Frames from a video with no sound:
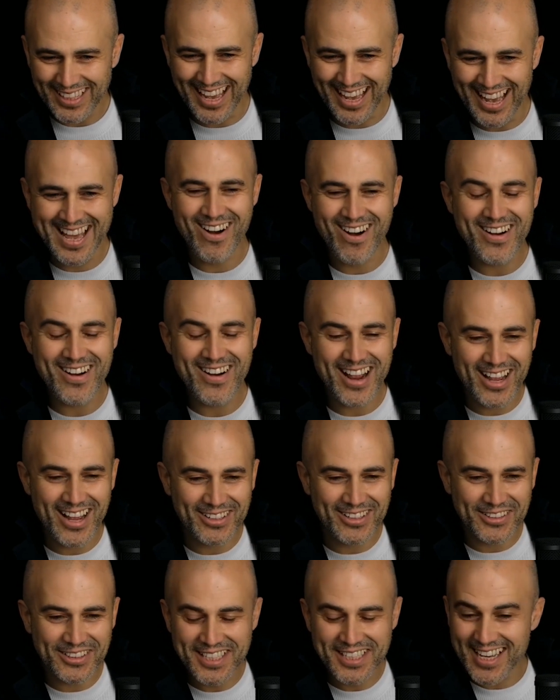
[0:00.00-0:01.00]
Okay,
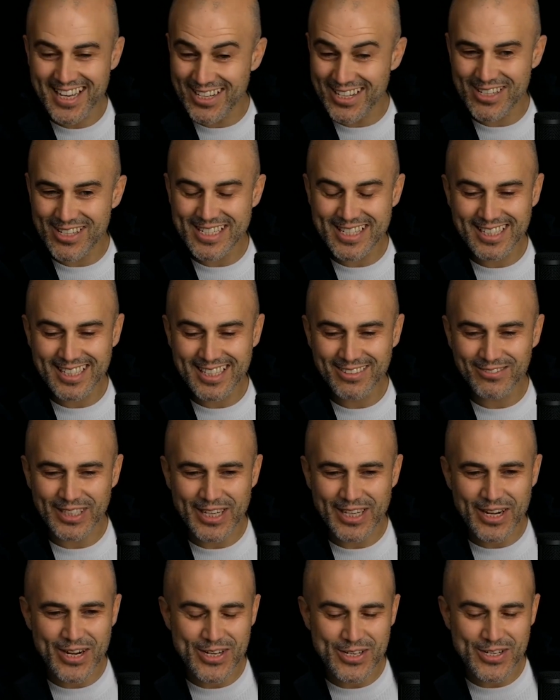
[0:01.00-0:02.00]
good. Interesting
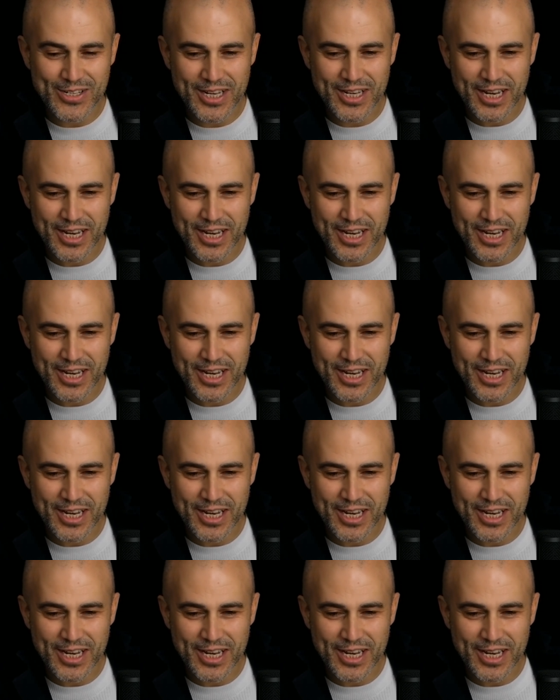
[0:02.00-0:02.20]
because